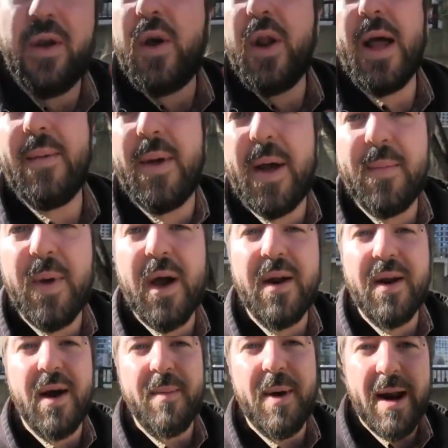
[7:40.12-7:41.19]
"No, I'm
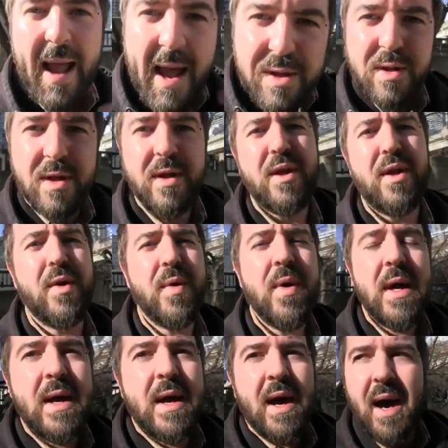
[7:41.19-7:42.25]
not asking you.
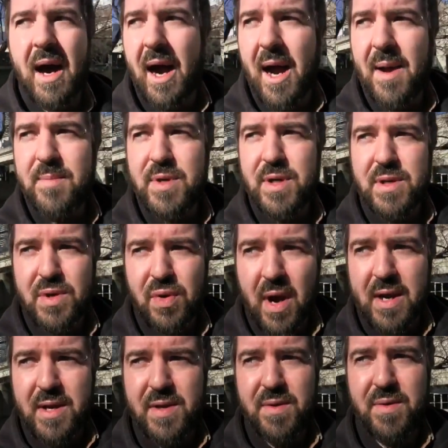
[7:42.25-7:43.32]
I'm just
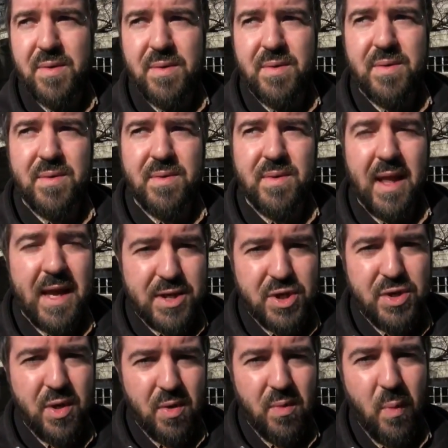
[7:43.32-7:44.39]
trying to
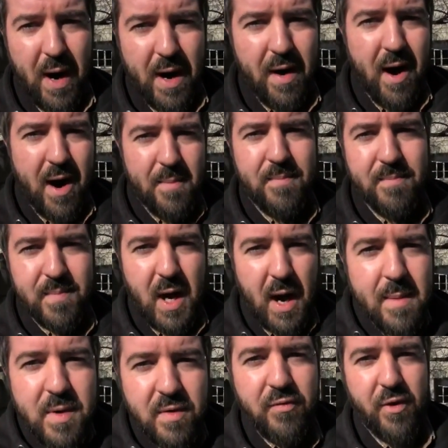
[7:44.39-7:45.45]
let you know where I'm
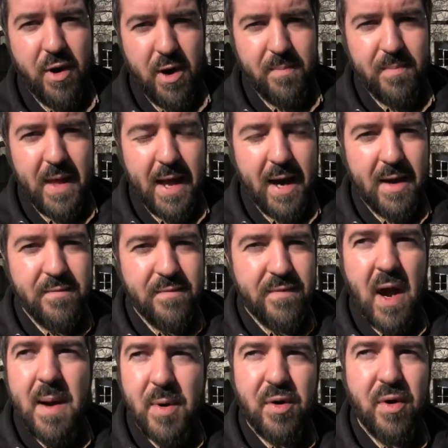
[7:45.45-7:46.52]
coming from, that
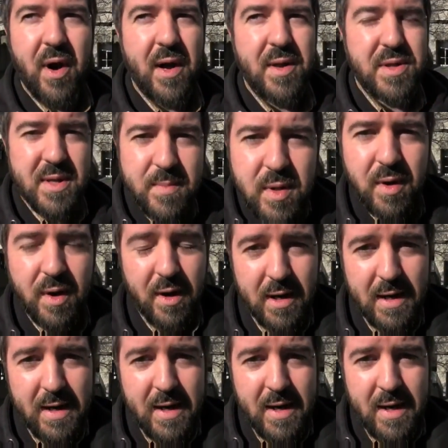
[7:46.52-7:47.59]
I've come across similar
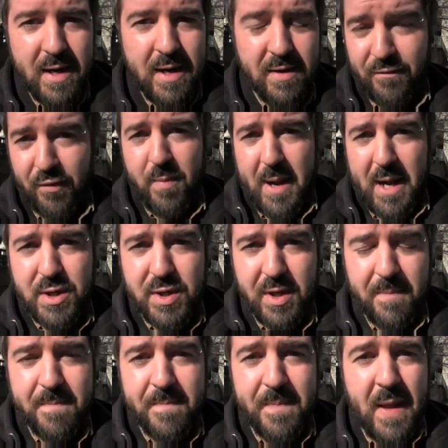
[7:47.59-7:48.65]

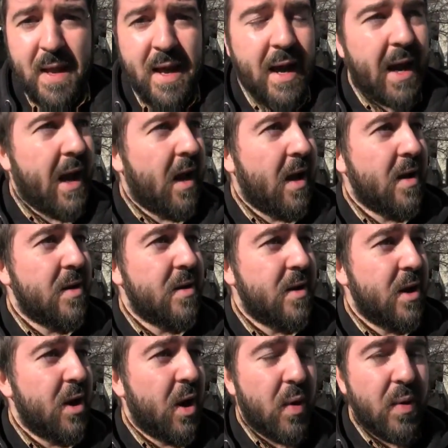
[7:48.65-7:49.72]
information. And,
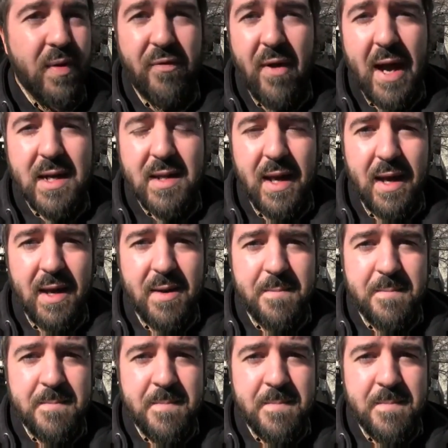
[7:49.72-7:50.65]
you know, the fact that